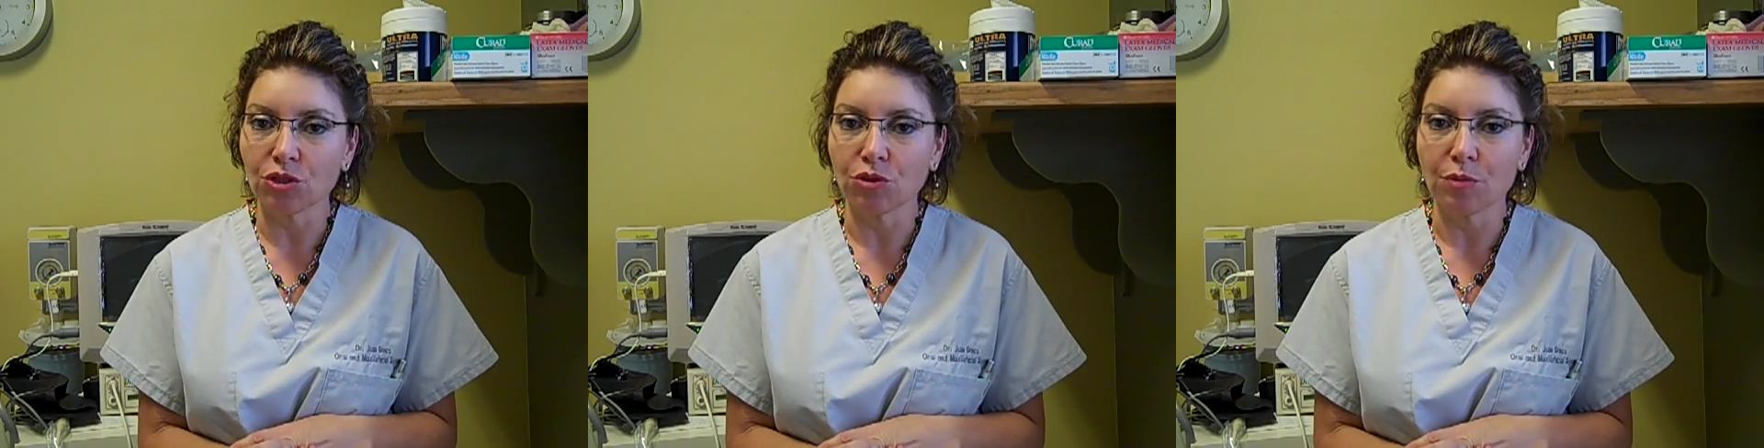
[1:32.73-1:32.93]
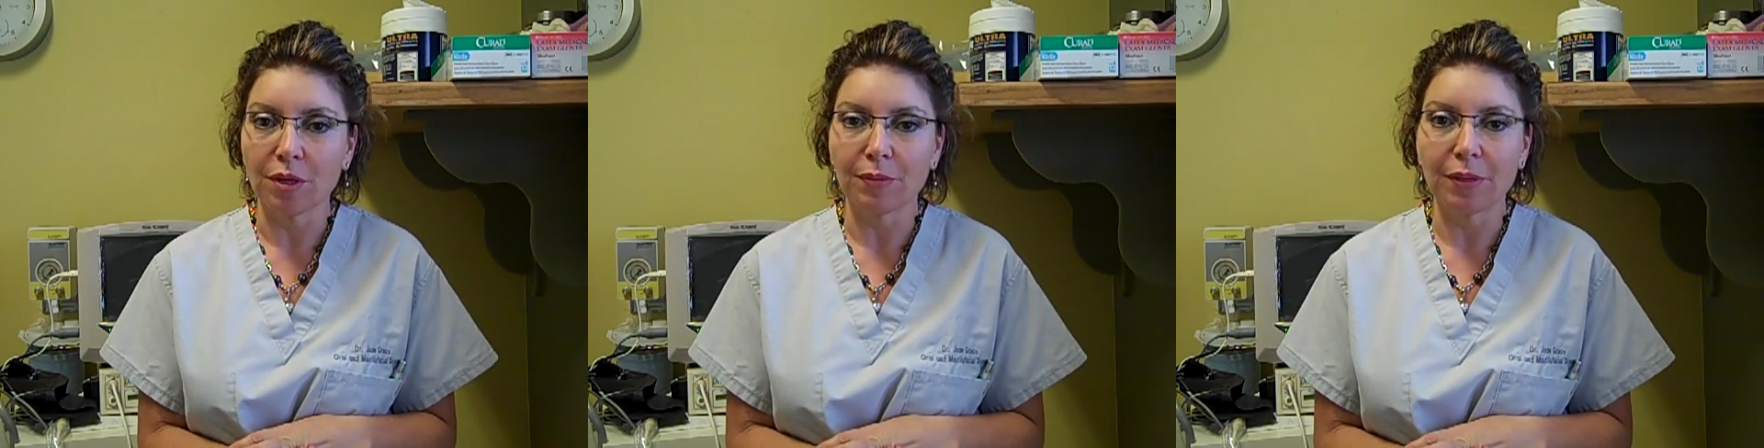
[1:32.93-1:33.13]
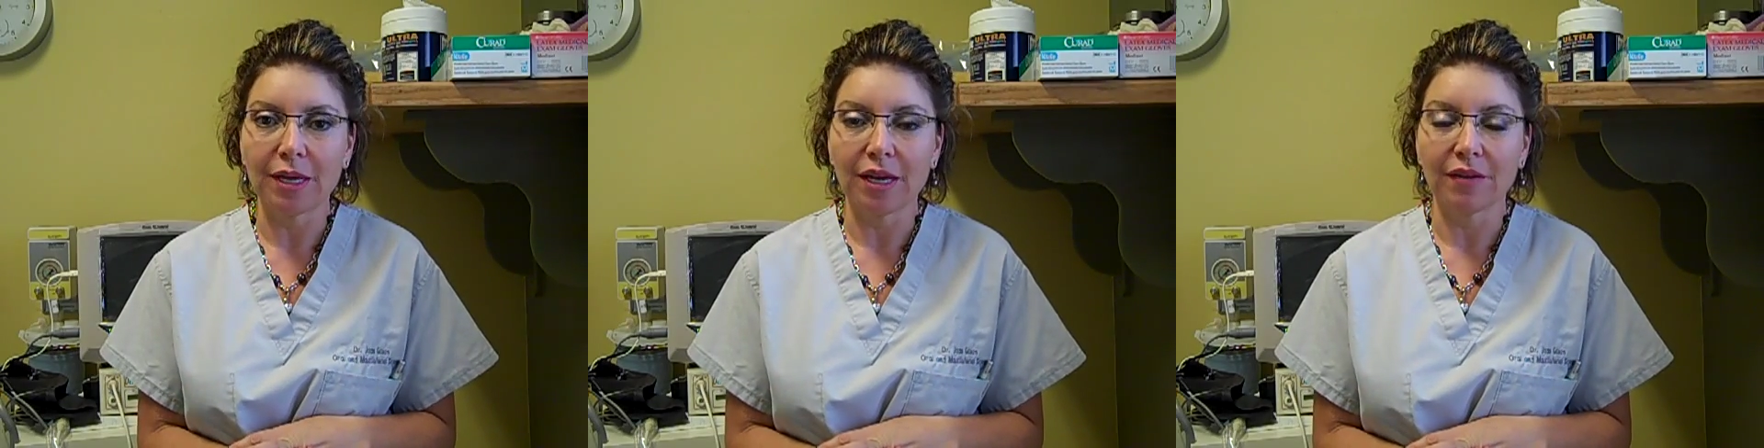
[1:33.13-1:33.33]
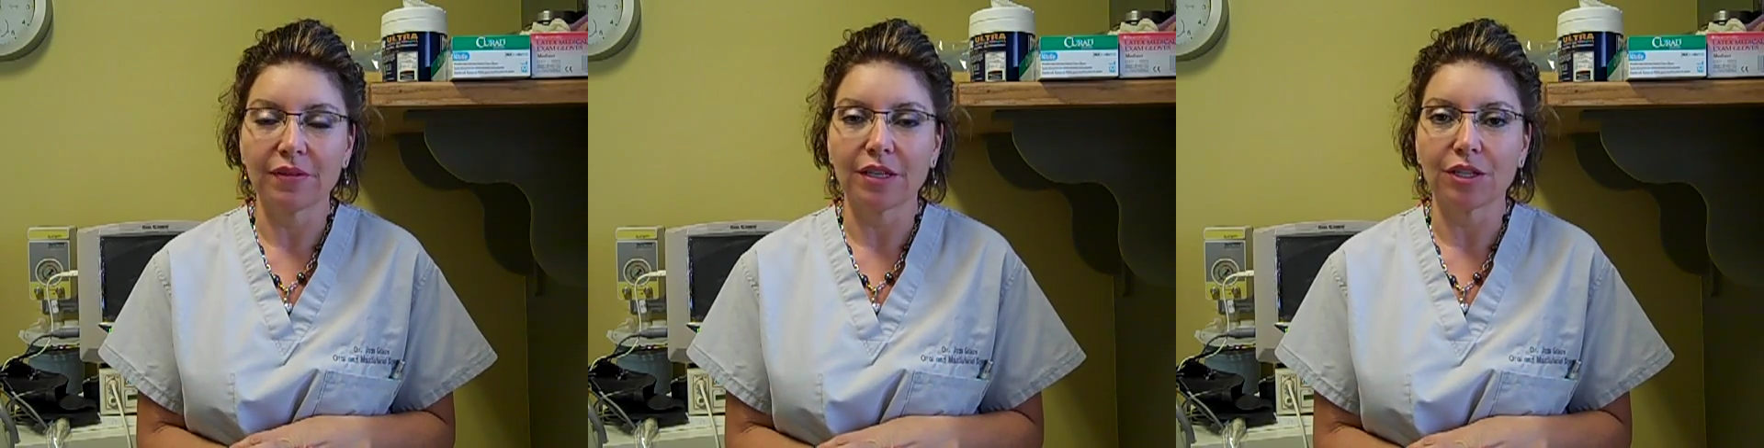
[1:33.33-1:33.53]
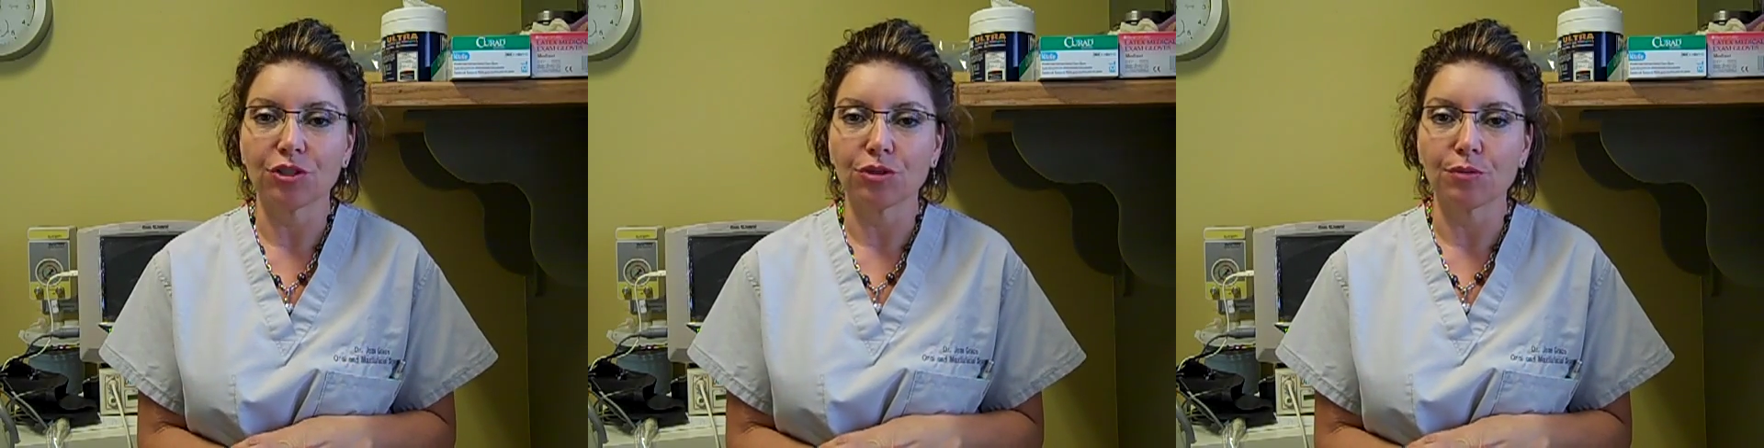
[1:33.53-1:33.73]
that you may be
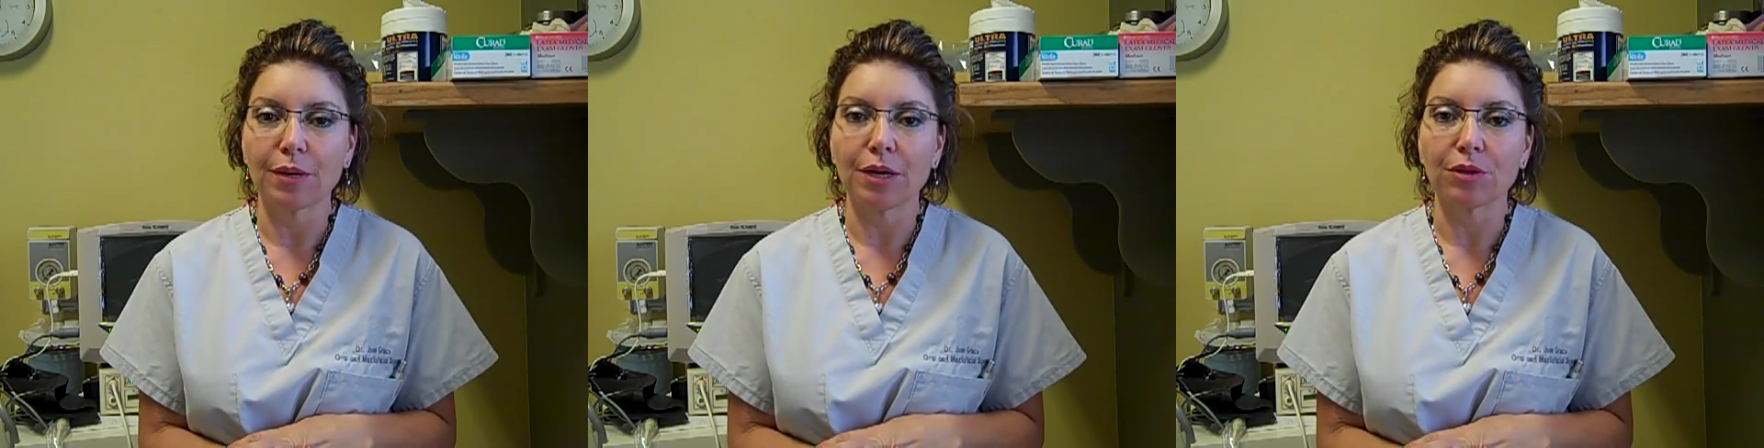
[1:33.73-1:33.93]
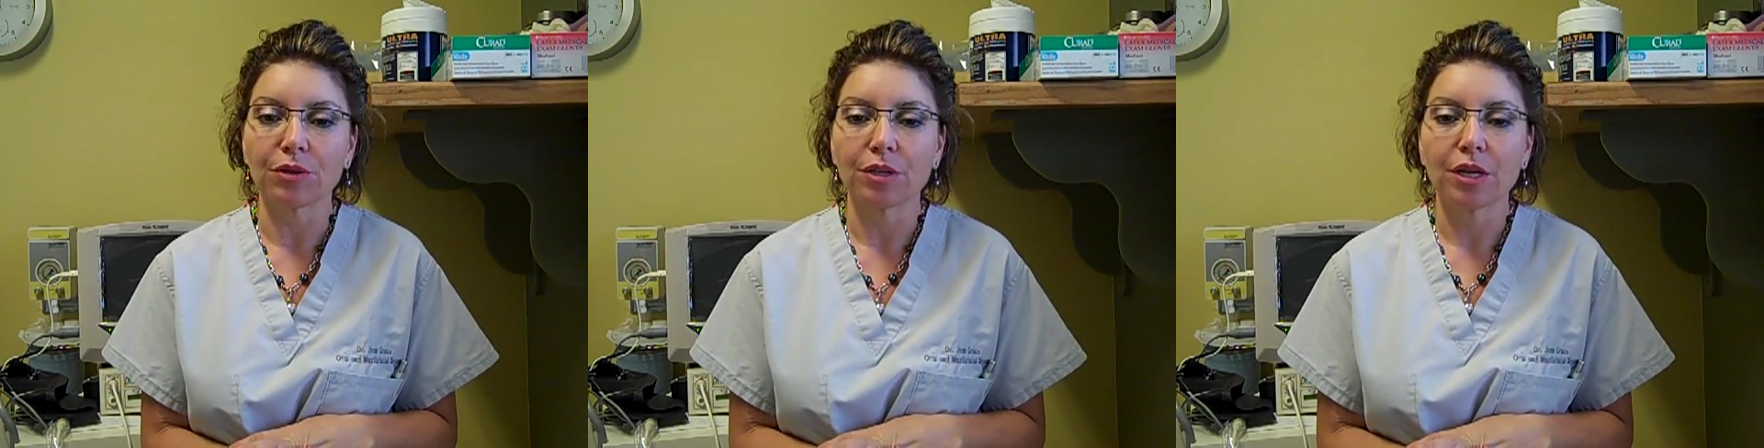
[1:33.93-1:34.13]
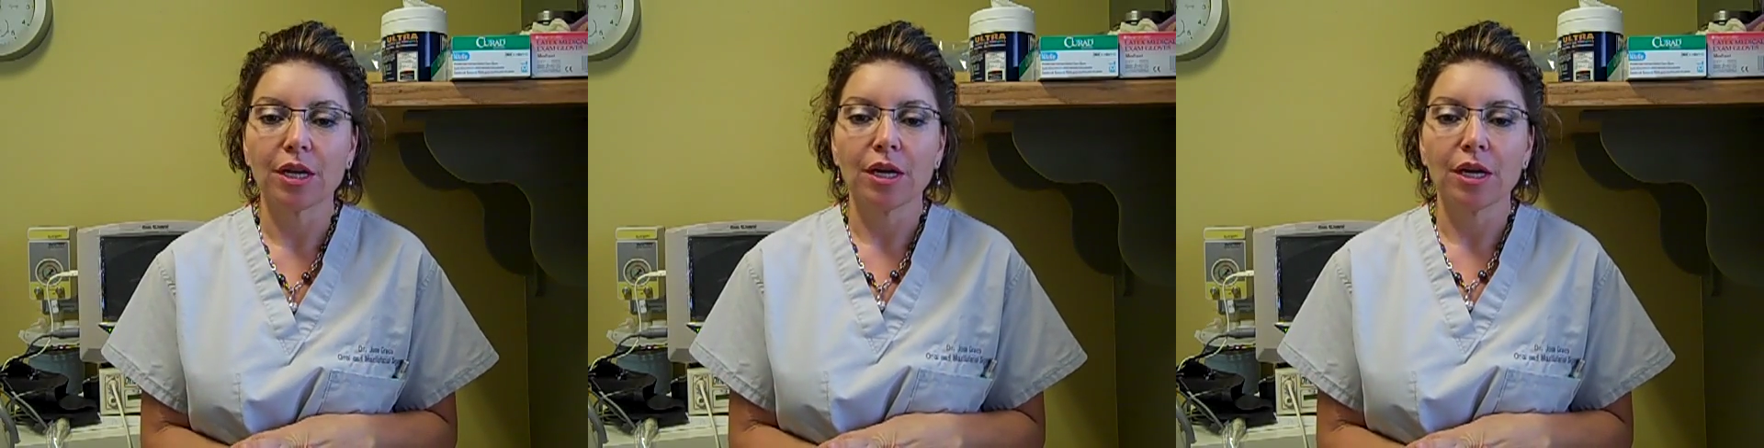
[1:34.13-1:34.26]
having in your mouth.